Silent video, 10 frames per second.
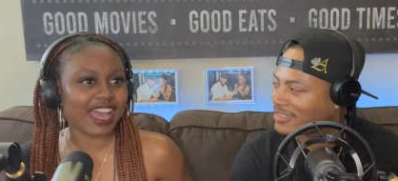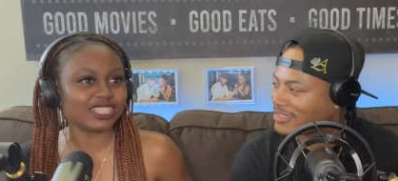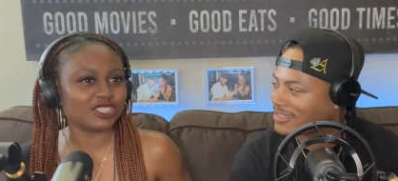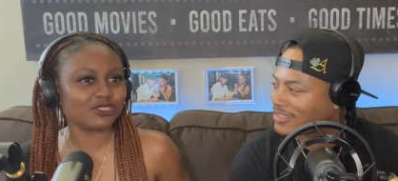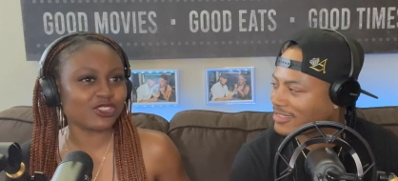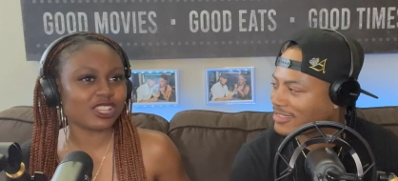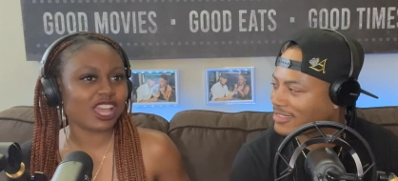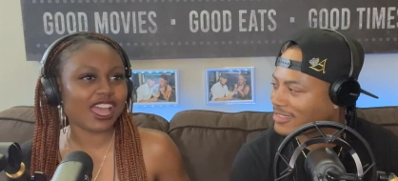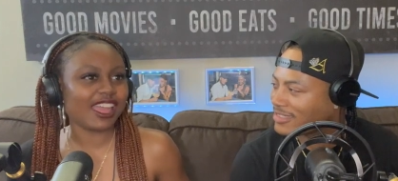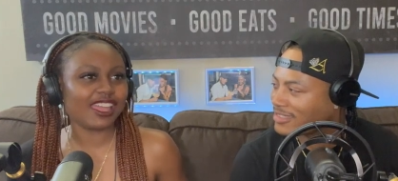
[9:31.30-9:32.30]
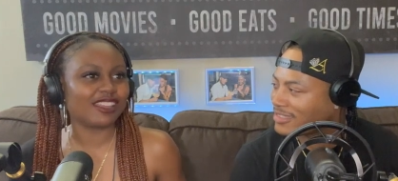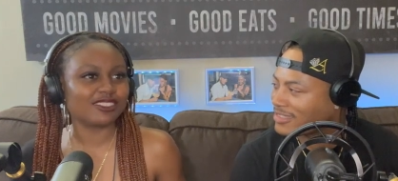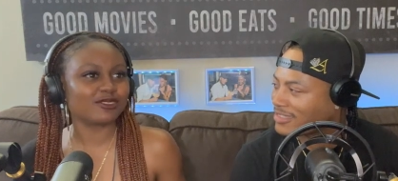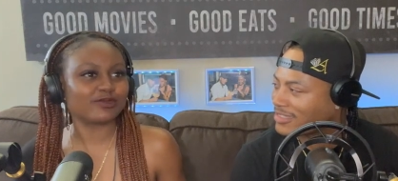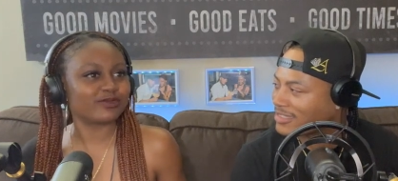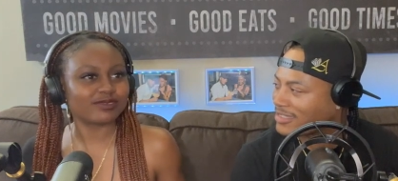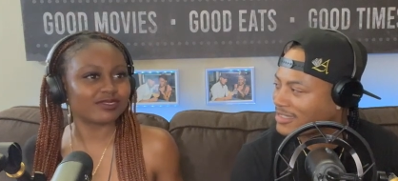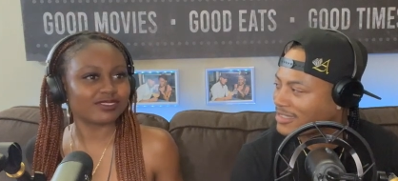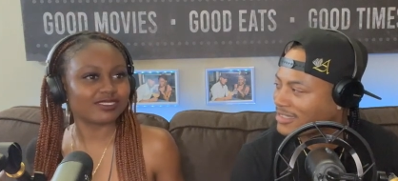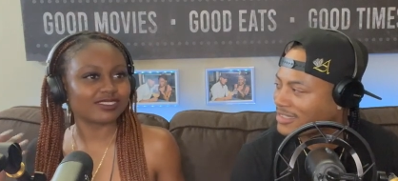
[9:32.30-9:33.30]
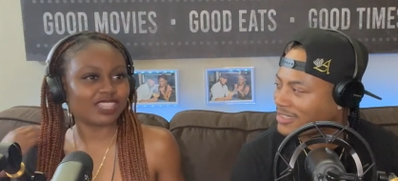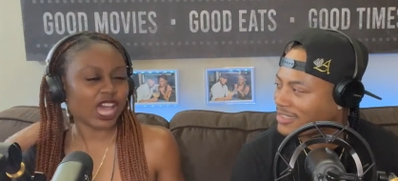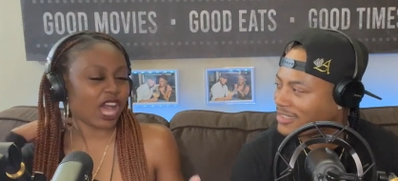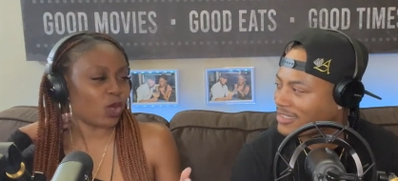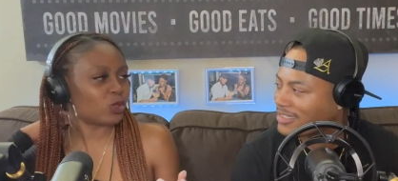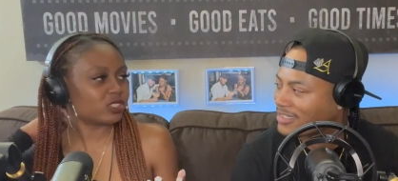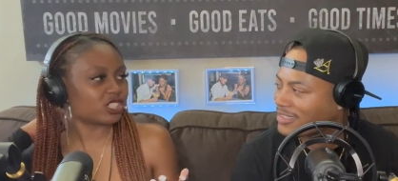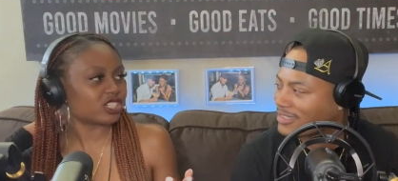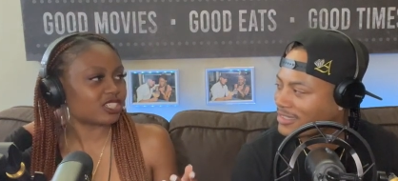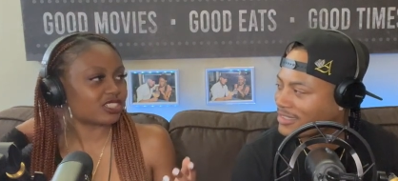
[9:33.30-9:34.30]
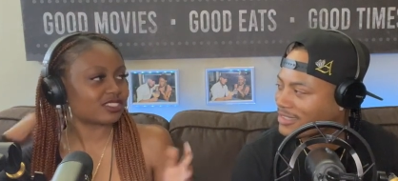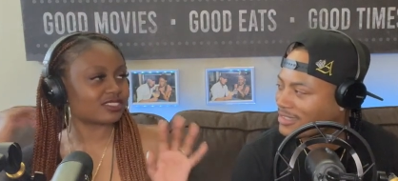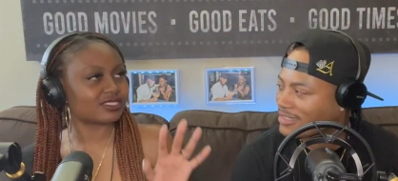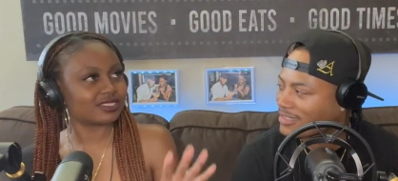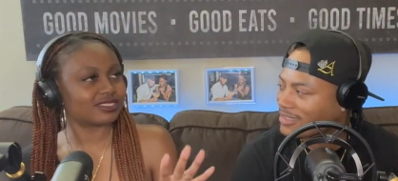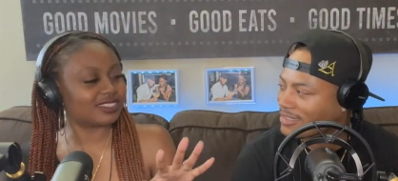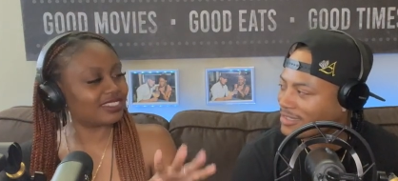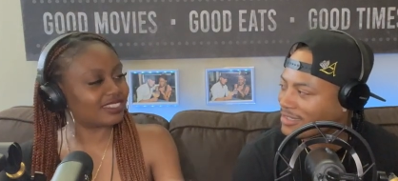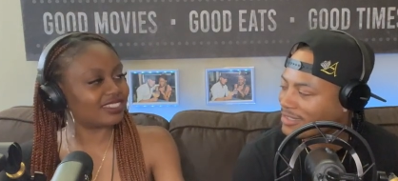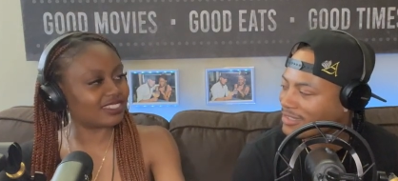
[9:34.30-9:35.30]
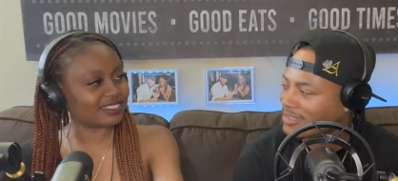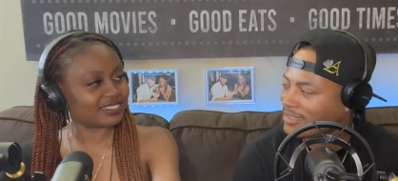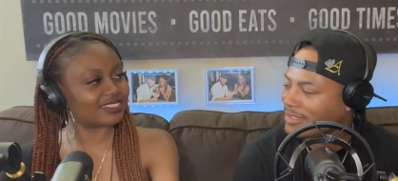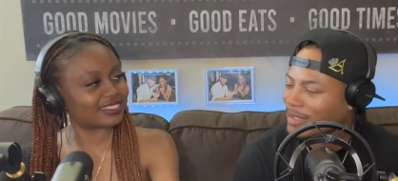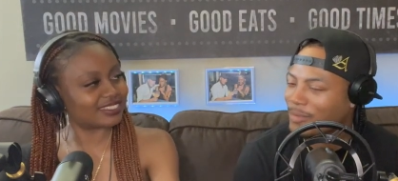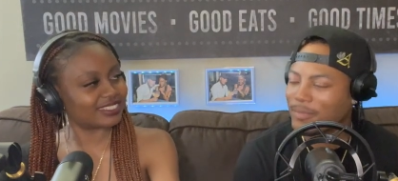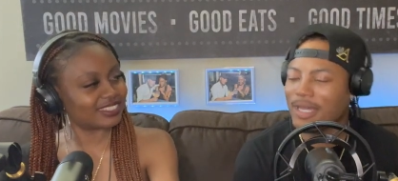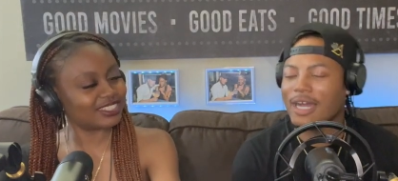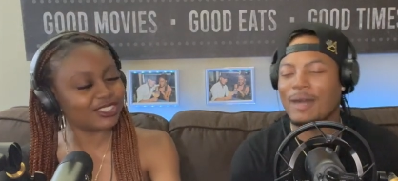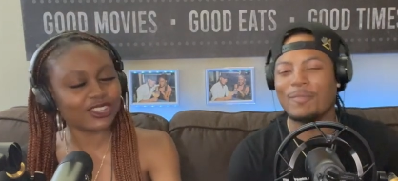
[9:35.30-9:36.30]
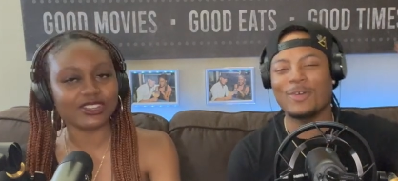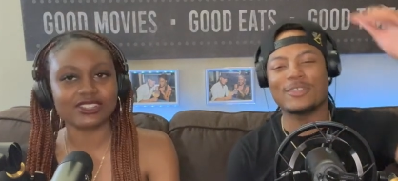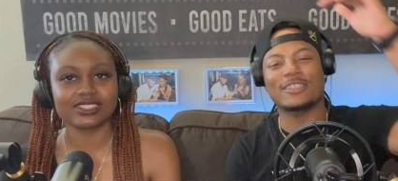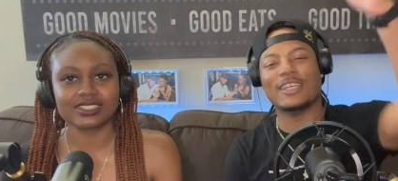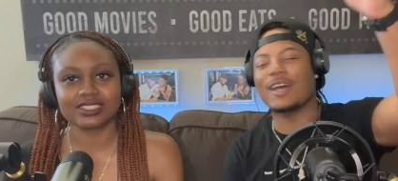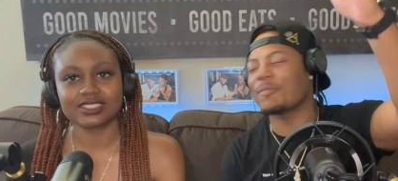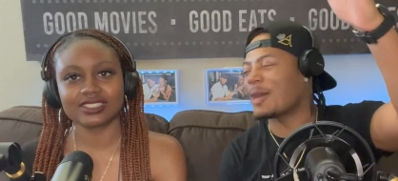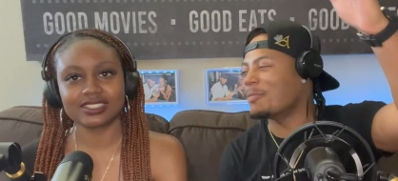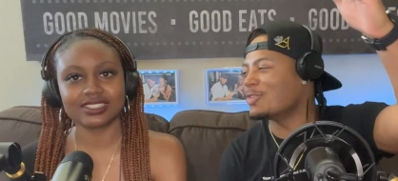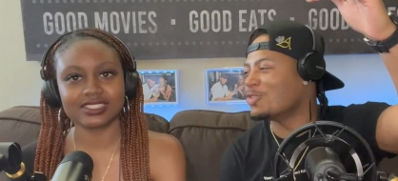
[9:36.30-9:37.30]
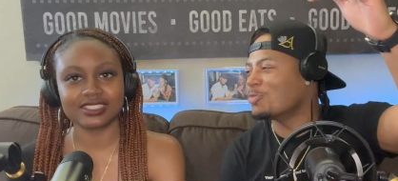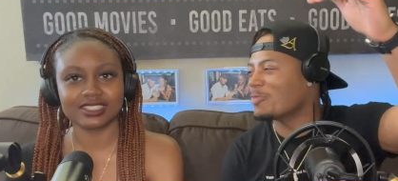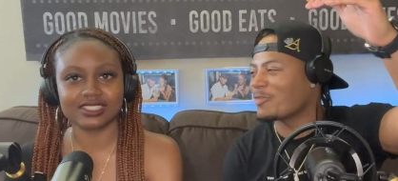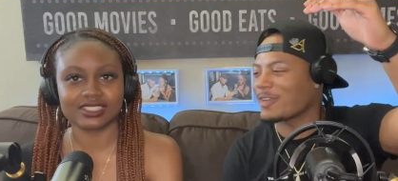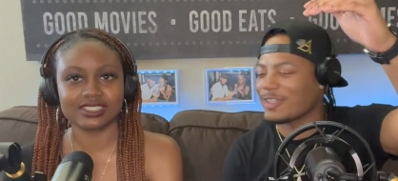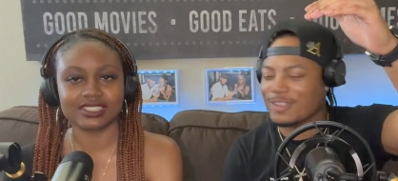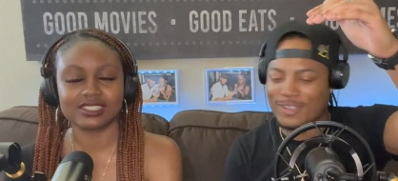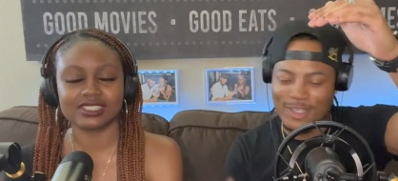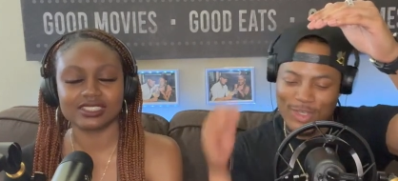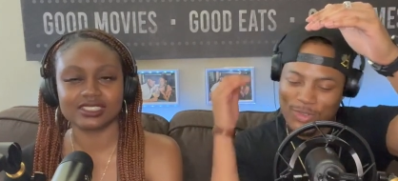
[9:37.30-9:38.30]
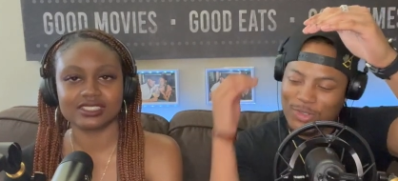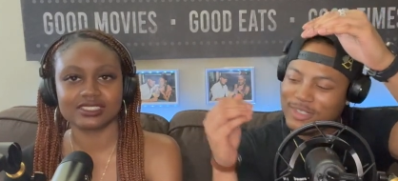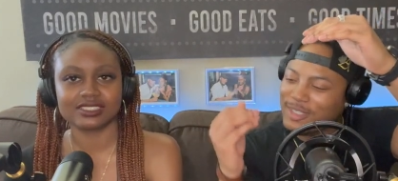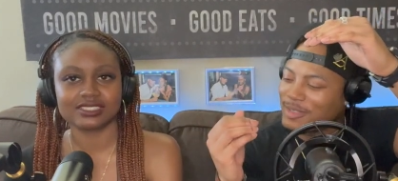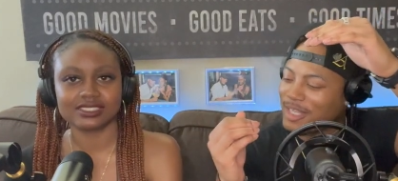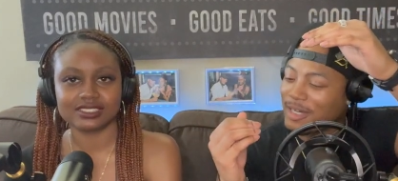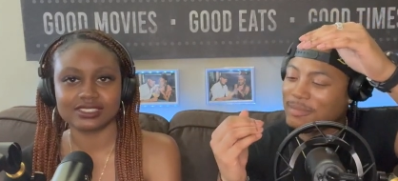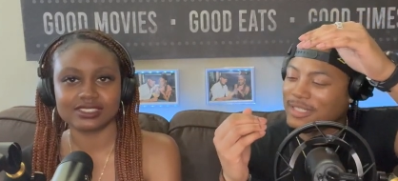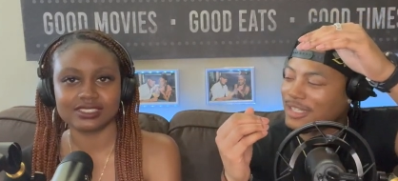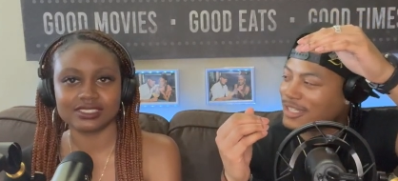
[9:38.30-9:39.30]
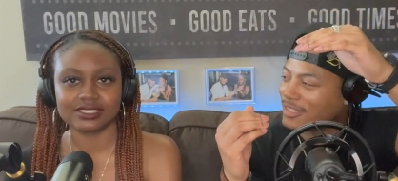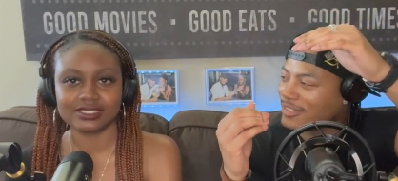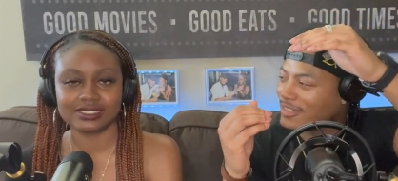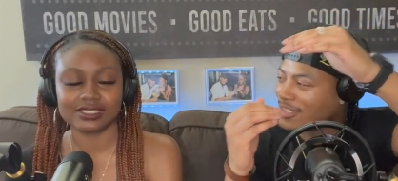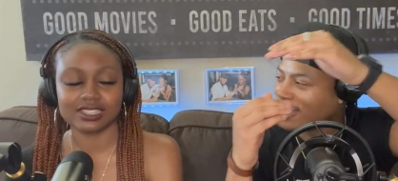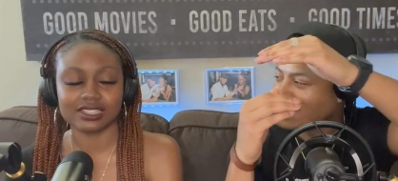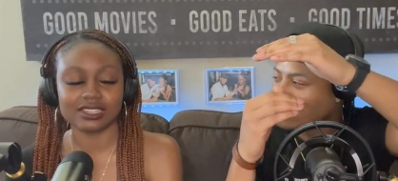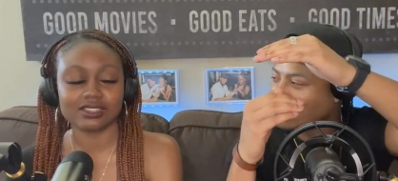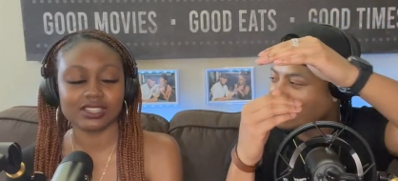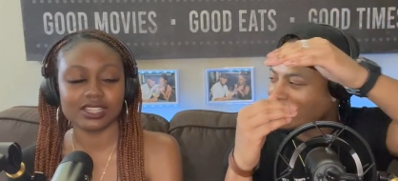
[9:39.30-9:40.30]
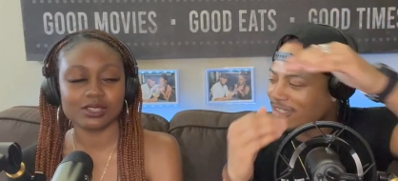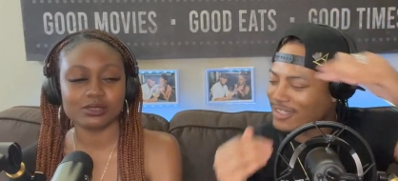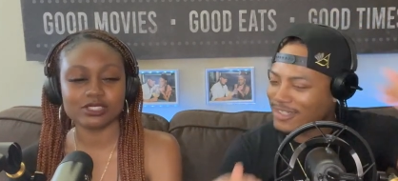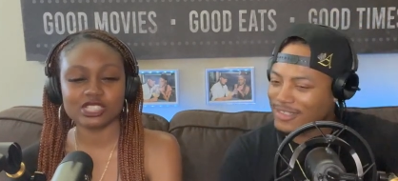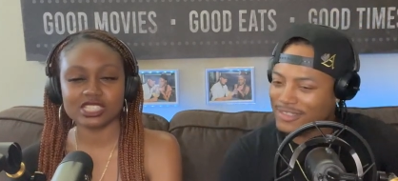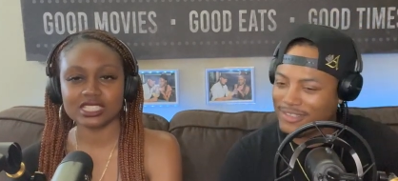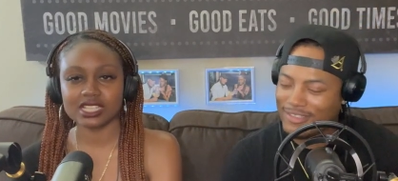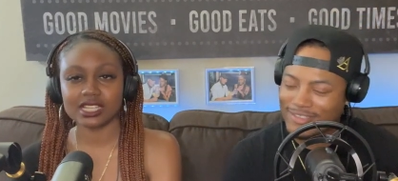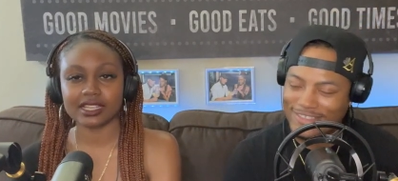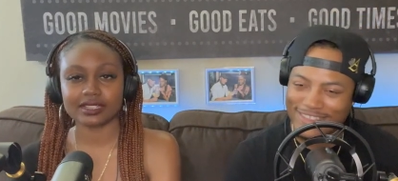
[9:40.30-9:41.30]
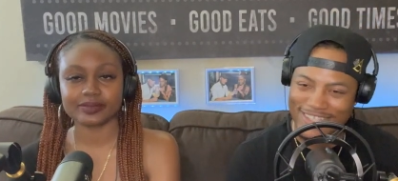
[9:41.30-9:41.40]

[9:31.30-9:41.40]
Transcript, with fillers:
Speaker 1: I just feel like the older, the the. Man, I'm know.
Speaker 2: on top. I'm a numerator. You're a denominator.
Speaker 1: Okay, we'll just see.